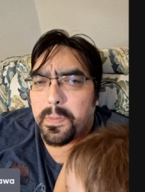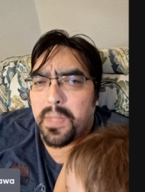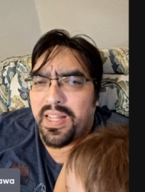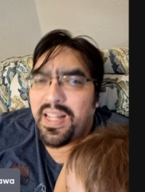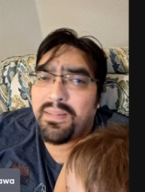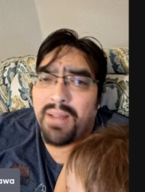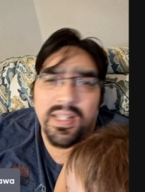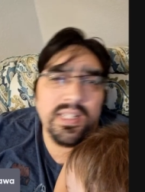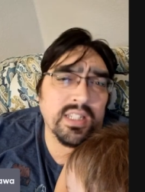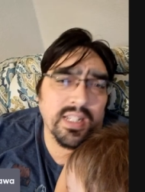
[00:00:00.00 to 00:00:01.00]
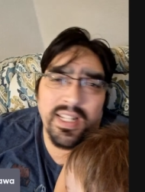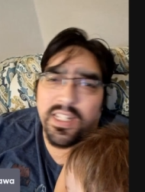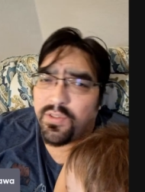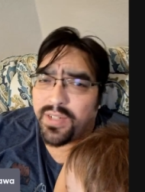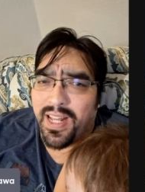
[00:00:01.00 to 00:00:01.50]
And then Magnus is going to
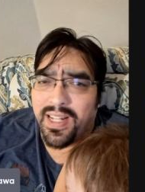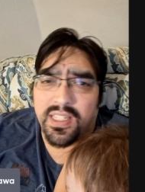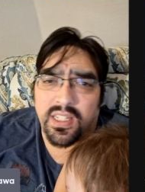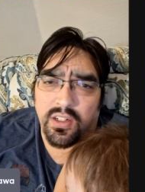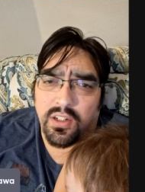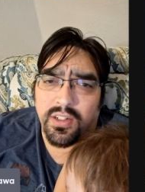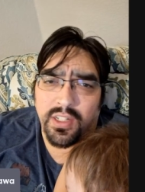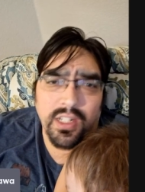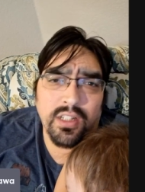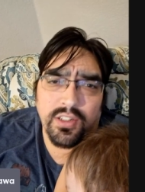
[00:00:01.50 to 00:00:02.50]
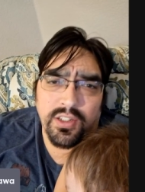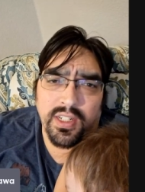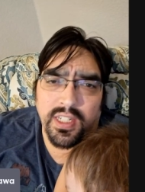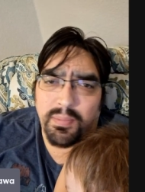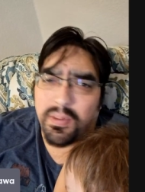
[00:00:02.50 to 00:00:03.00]
hit you again. It's going to hurt. You're going to lose
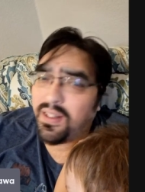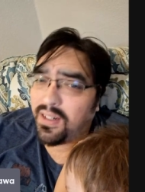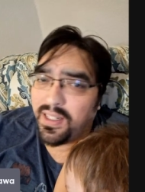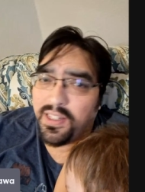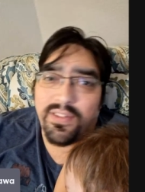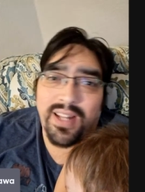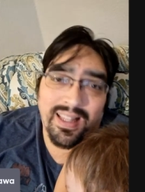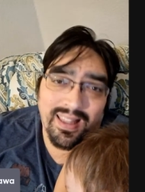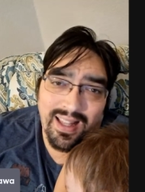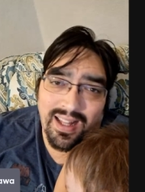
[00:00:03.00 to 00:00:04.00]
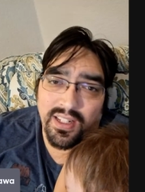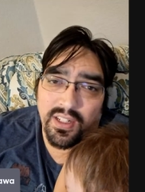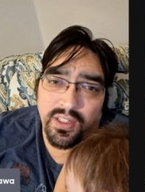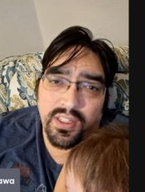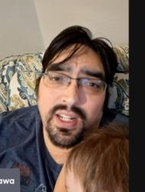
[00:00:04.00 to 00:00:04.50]
units. But luckily, you've got a lot of
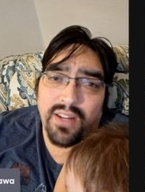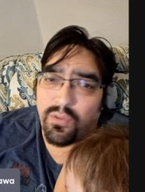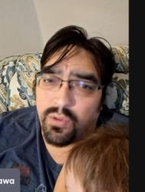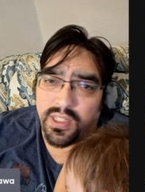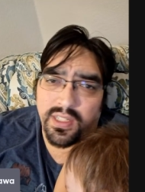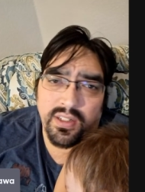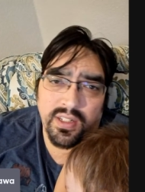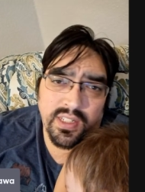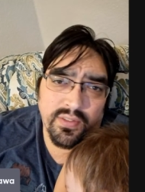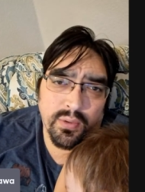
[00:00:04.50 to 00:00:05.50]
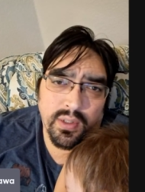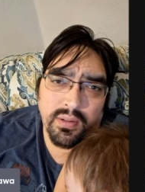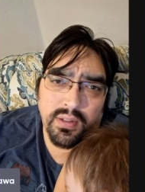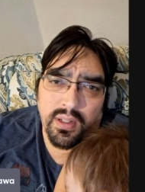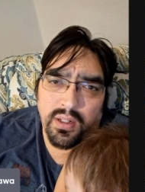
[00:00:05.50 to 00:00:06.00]
units. You got 14 units if you're
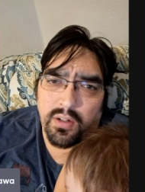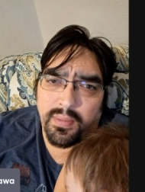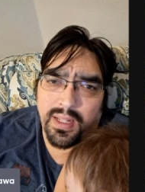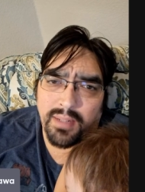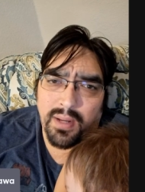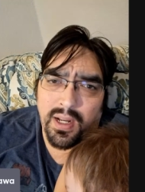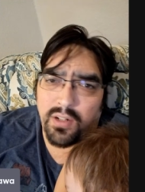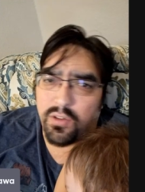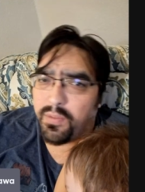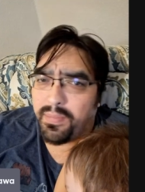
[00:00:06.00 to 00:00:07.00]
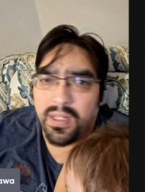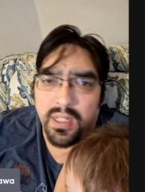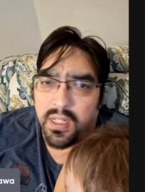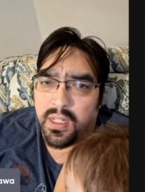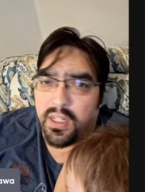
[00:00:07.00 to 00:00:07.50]
running an army like mine, or you're
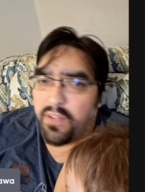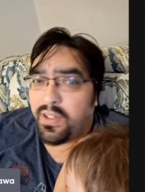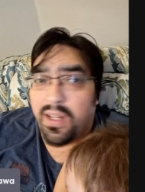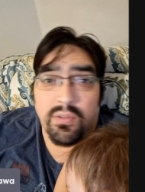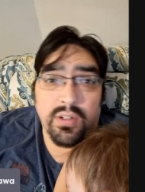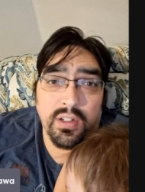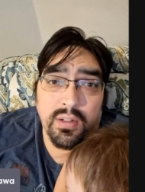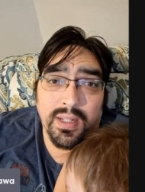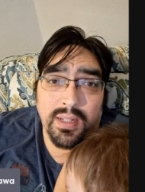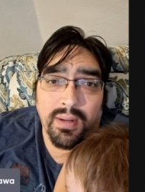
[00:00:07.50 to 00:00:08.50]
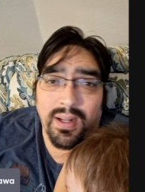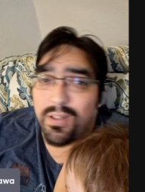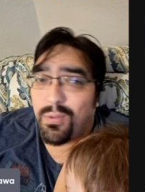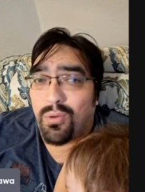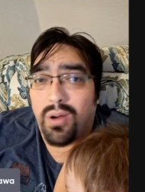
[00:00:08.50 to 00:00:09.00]
not running an army like mine.
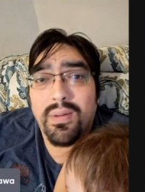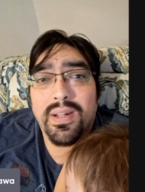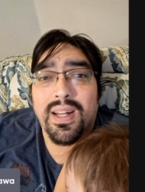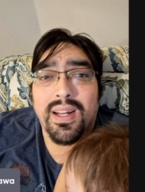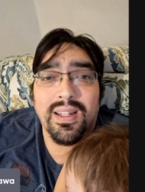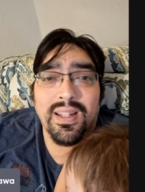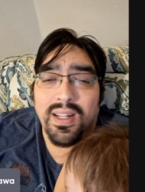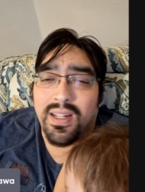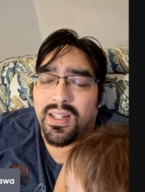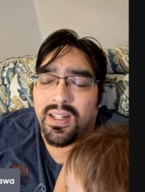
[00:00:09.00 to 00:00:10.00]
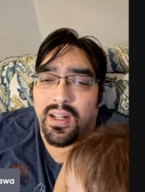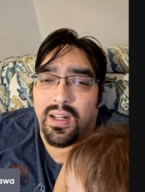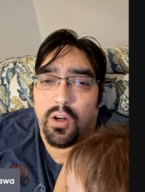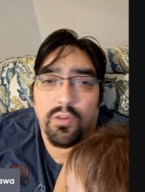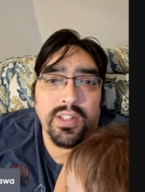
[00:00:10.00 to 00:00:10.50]
You've probably got,
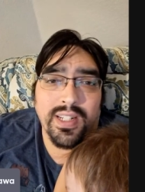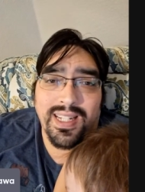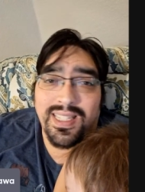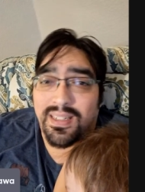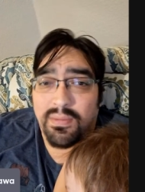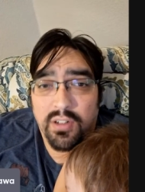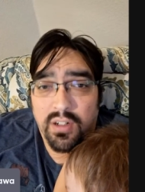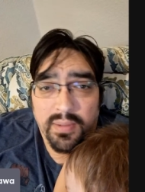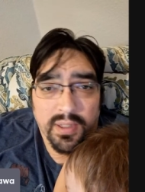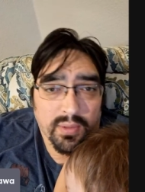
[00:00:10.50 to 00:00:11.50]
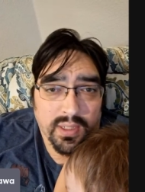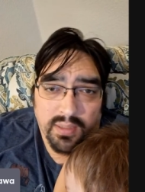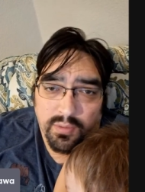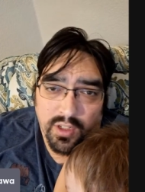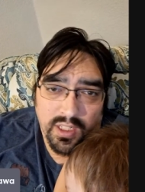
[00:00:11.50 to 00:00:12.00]
hopefully, you got a similar army. You're running
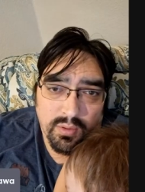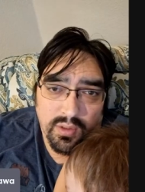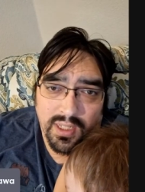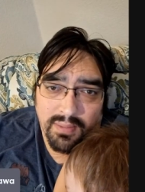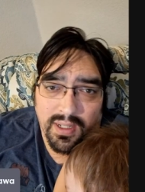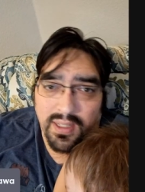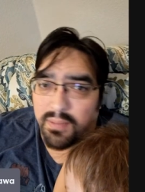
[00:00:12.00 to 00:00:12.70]
some transports like mine.